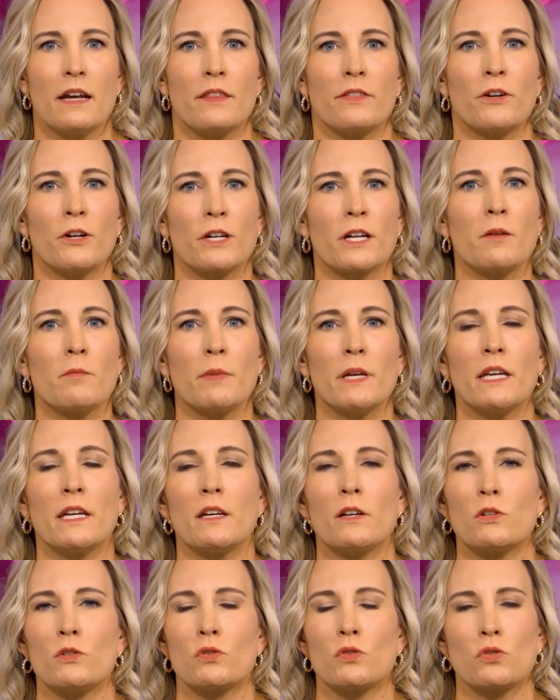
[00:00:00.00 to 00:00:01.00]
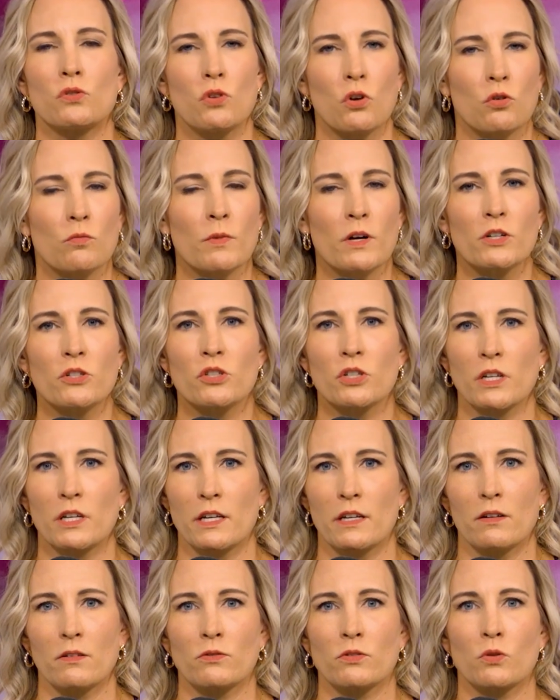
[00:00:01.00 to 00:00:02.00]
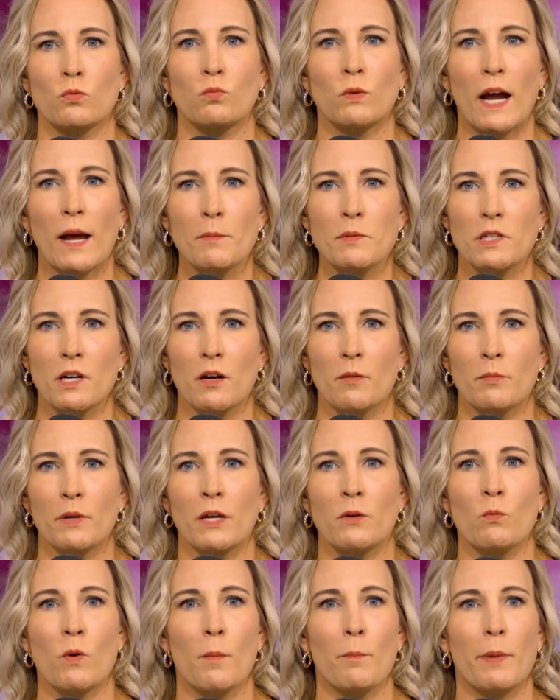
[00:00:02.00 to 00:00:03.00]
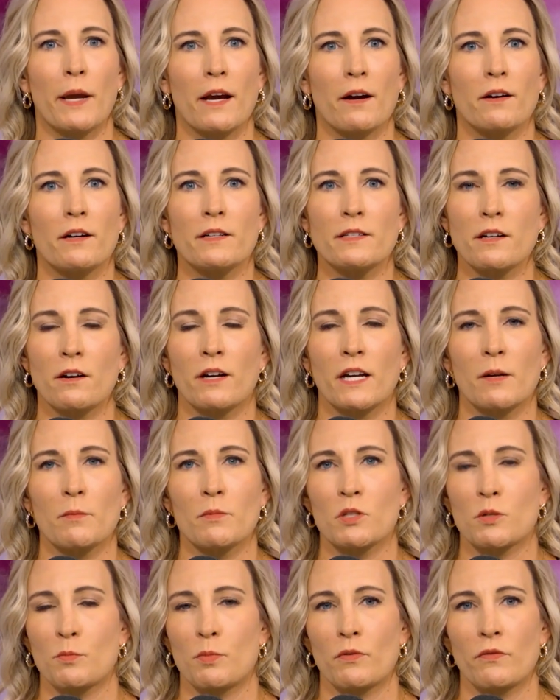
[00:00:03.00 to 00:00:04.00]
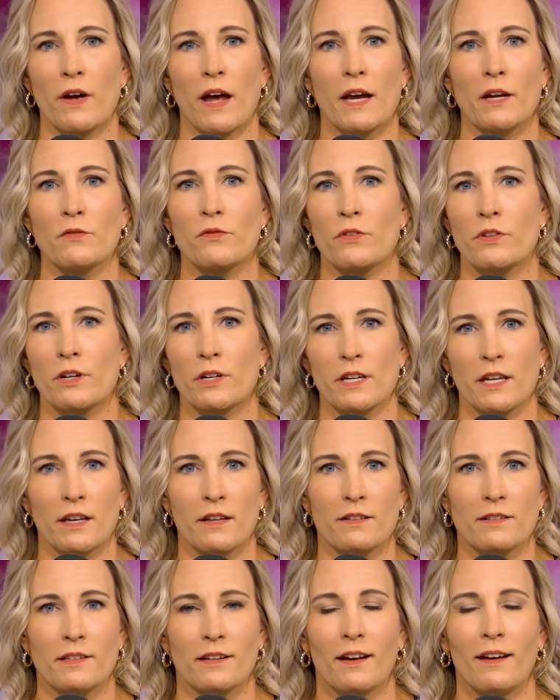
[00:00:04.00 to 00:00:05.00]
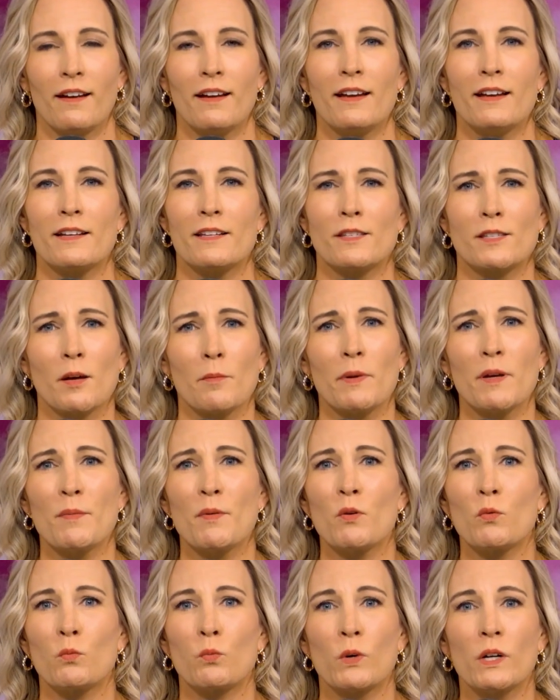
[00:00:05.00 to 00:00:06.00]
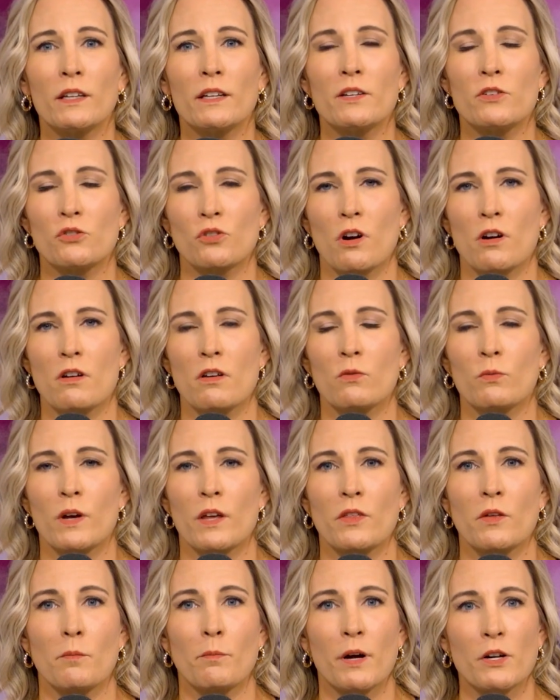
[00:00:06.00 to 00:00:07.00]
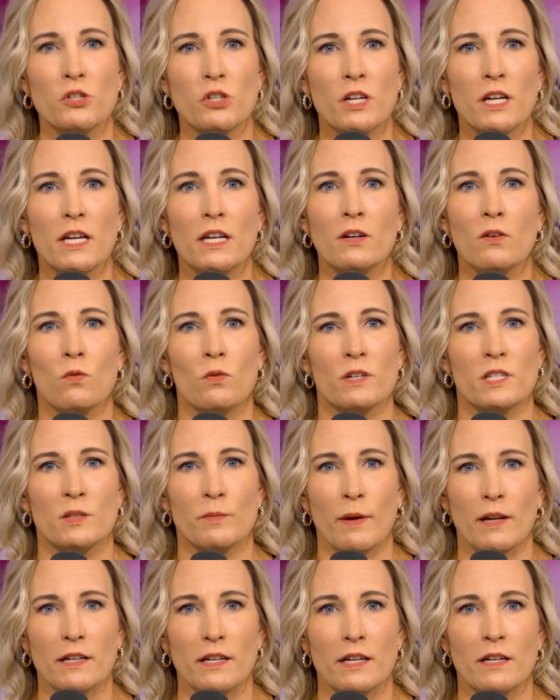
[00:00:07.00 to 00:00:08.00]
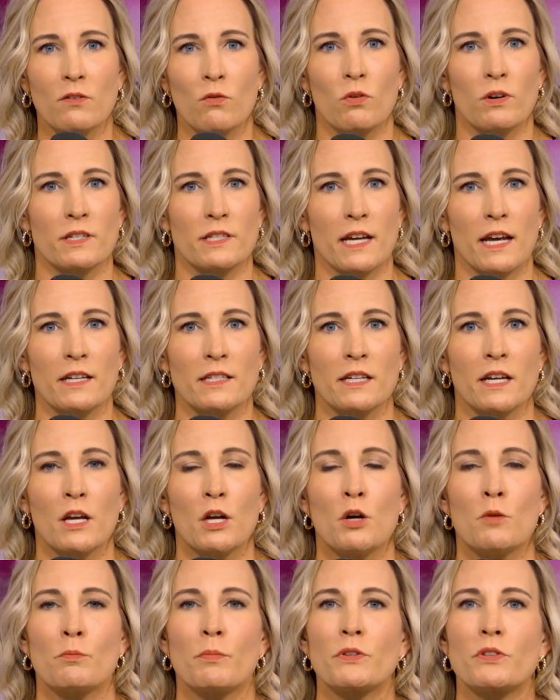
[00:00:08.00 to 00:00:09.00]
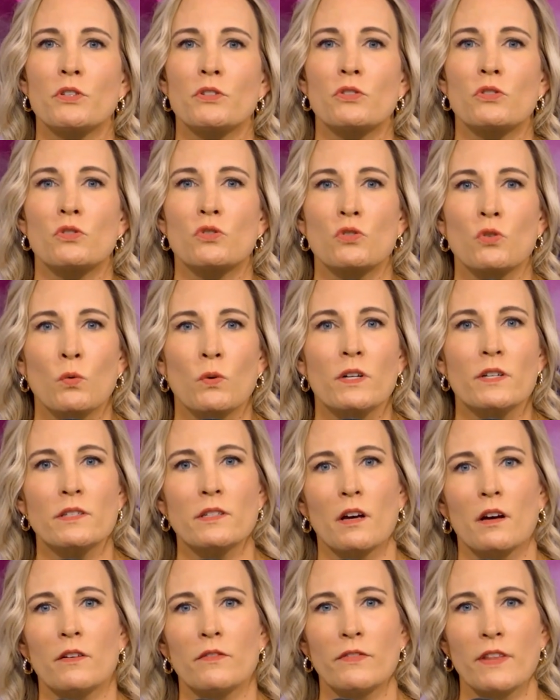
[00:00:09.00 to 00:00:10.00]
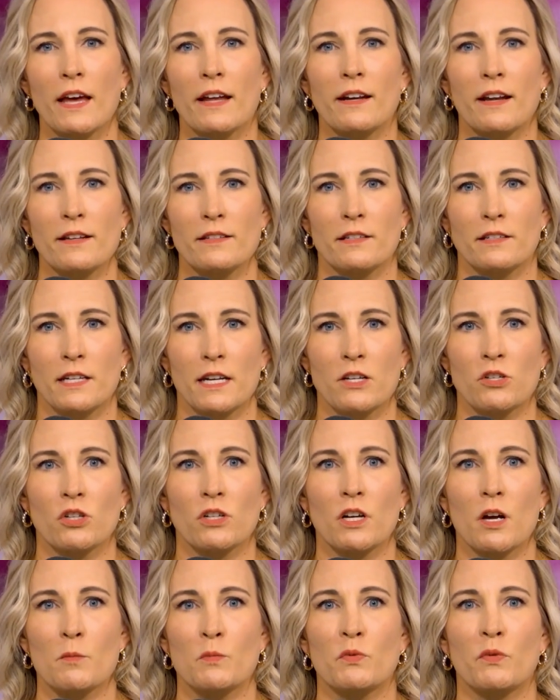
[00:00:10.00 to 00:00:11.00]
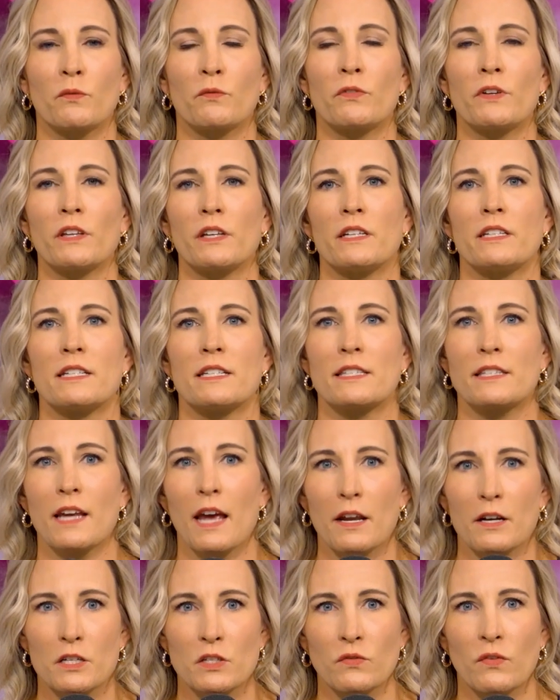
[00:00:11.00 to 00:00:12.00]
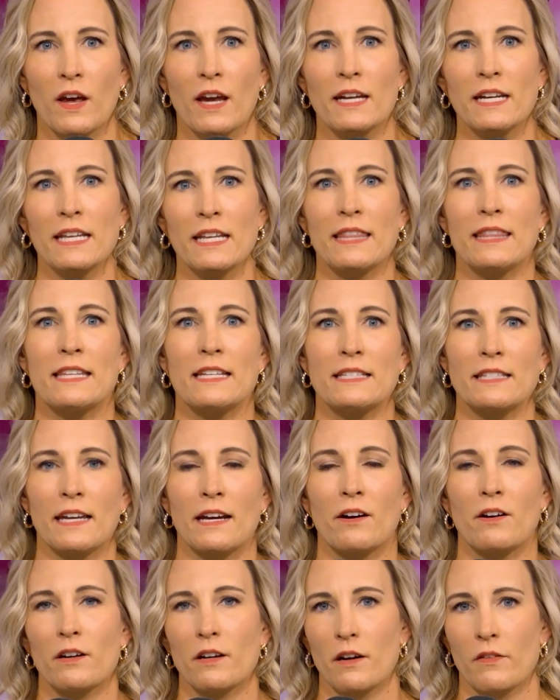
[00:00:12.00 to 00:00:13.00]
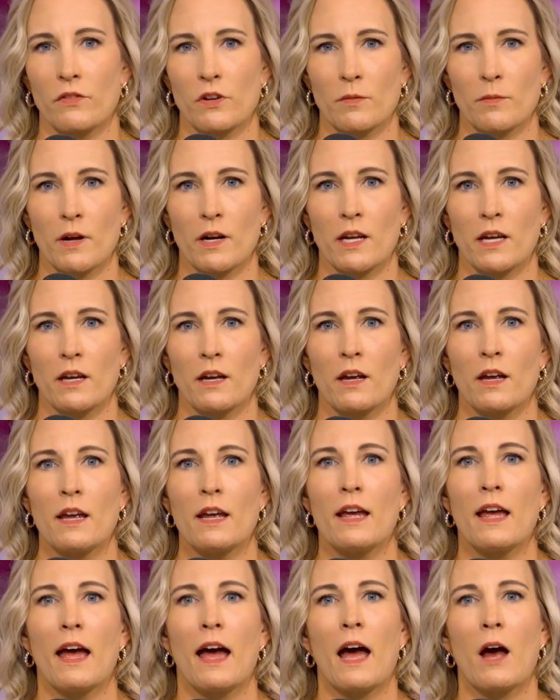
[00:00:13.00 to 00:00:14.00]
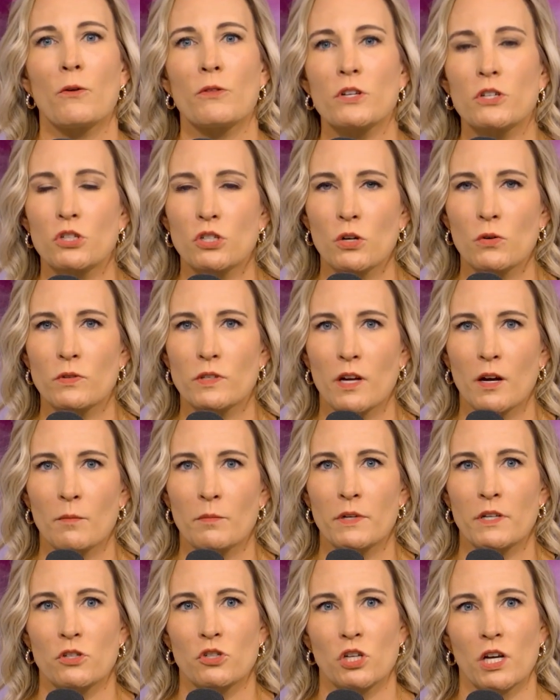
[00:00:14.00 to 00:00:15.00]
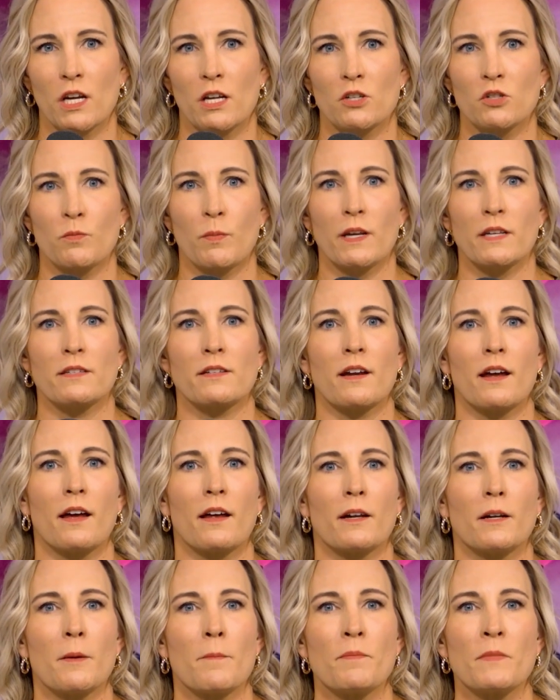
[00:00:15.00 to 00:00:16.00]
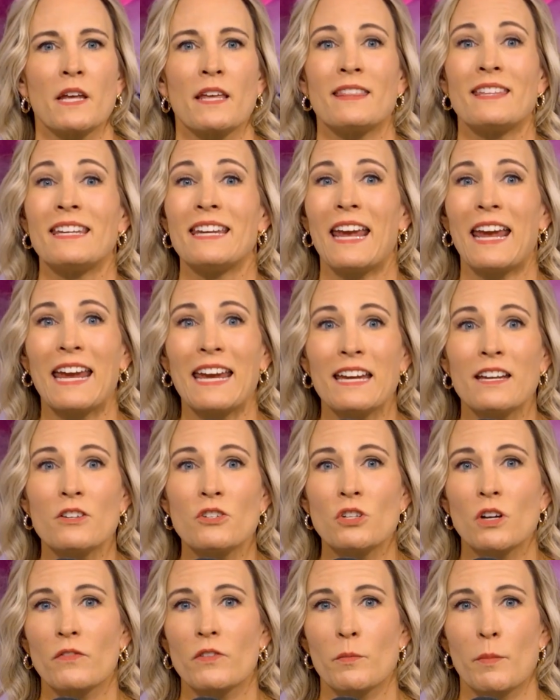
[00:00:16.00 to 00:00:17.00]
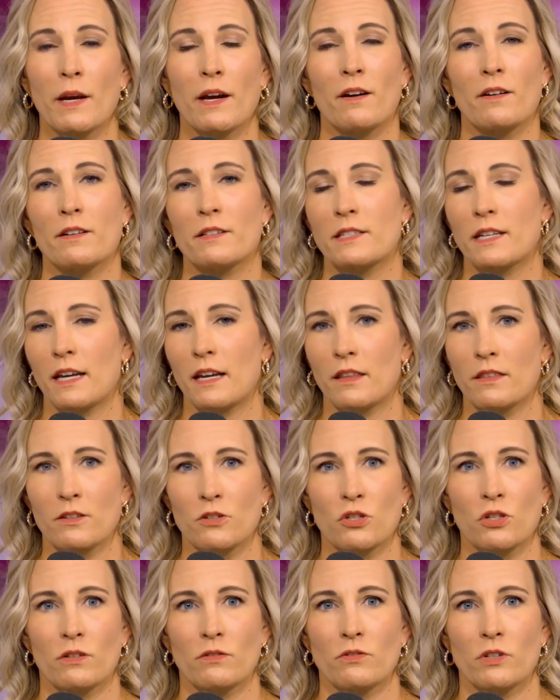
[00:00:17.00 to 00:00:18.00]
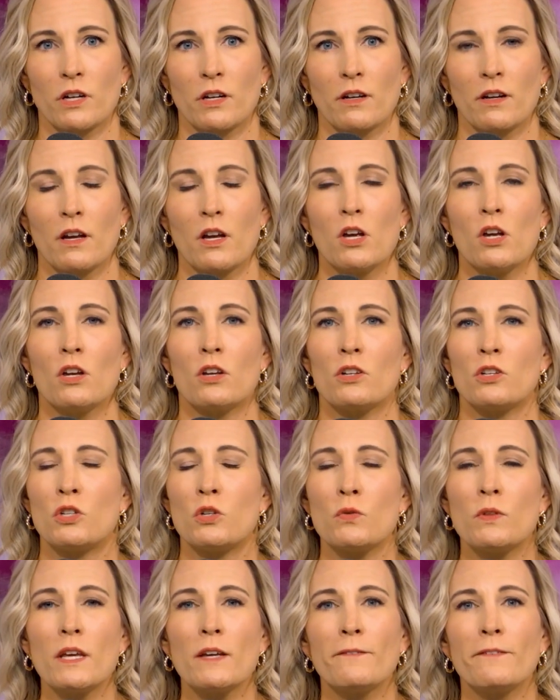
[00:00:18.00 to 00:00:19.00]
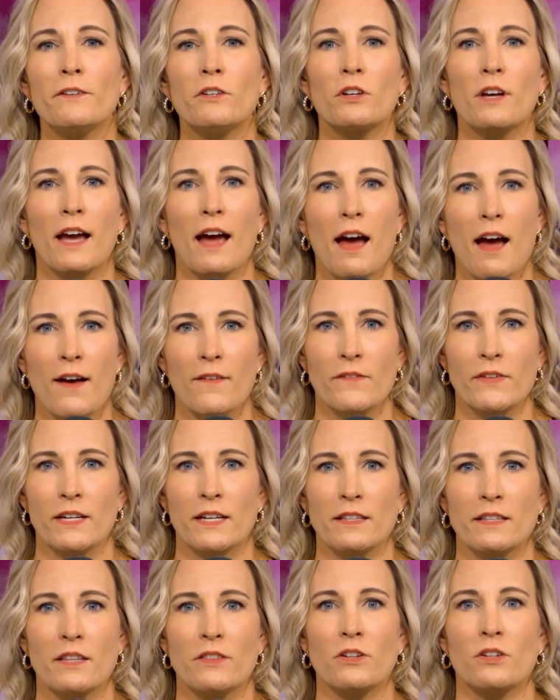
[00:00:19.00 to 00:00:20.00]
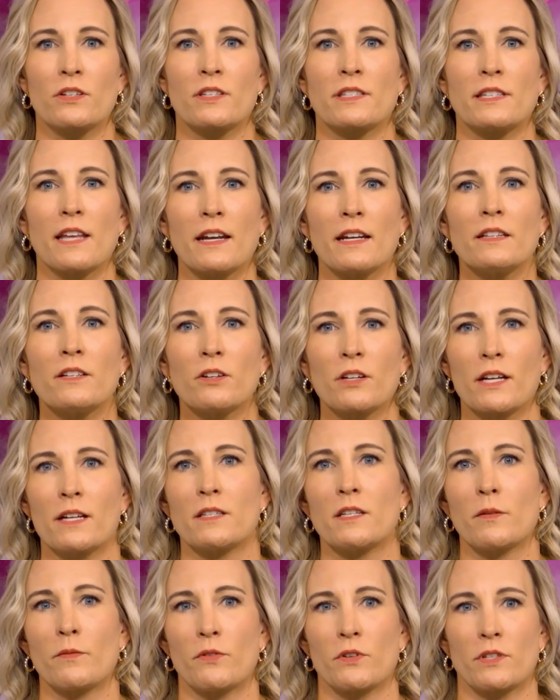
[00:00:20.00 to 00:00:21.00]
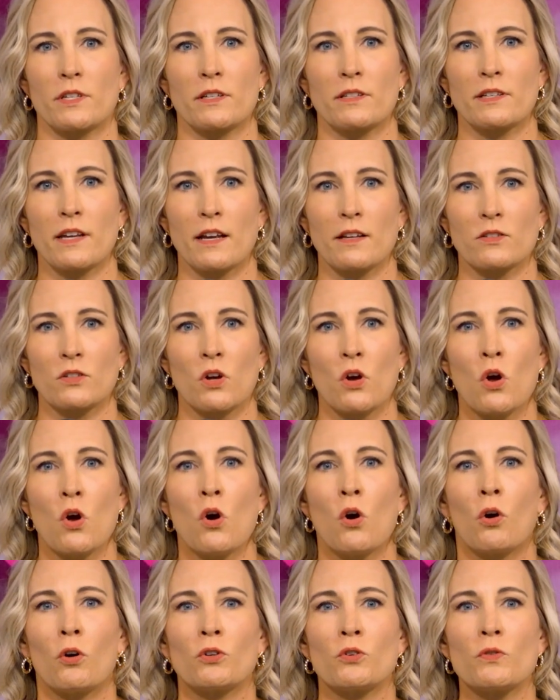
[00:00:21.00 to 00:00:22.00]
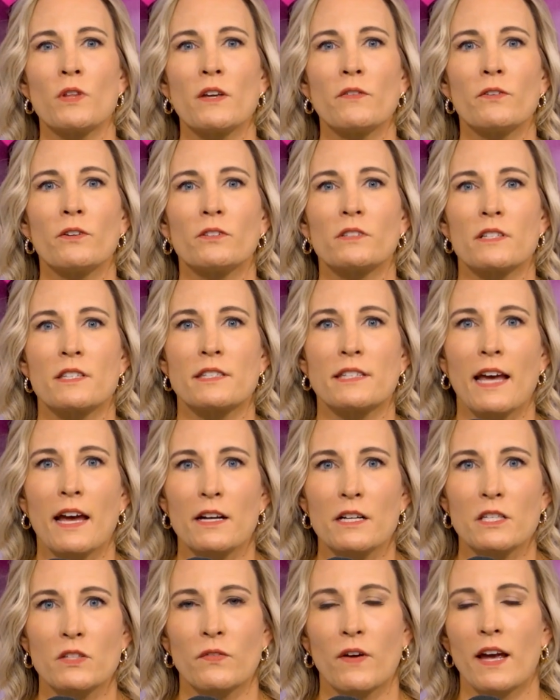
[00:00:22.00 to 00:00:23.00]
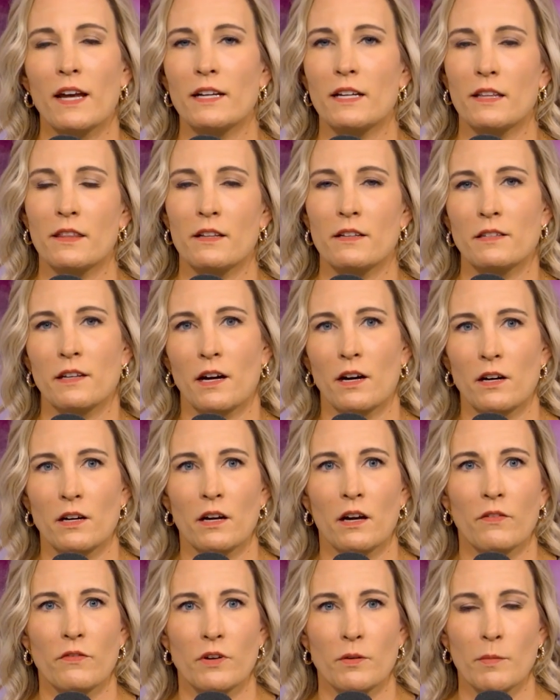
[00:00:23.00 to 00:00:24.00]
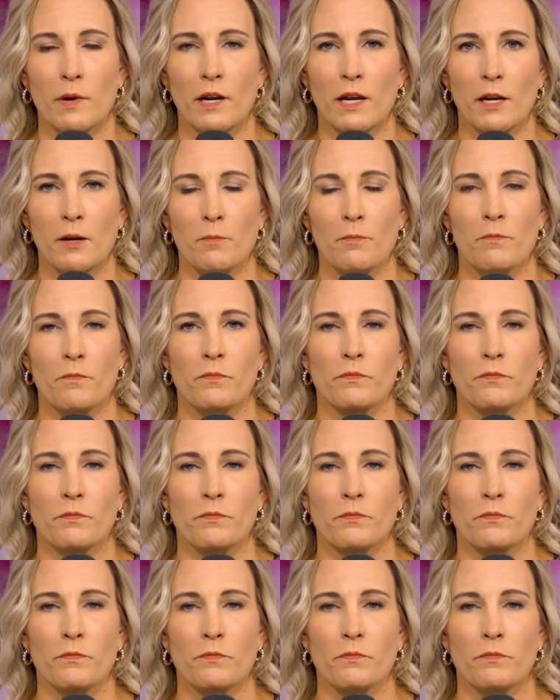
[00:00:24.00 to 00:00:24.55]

There can be so much guilt wrapped up in what parents are able to provide for their kids. Some people really struggle with budgeting or spending or debt, but the source of that hesitation comes from feeling dissatisfied in this area of their money. How this shows up can change based on the age of the parents and the children. Do they feel confident that they're setting their kids up for success, or do they feel dissatisfied in this area of their money?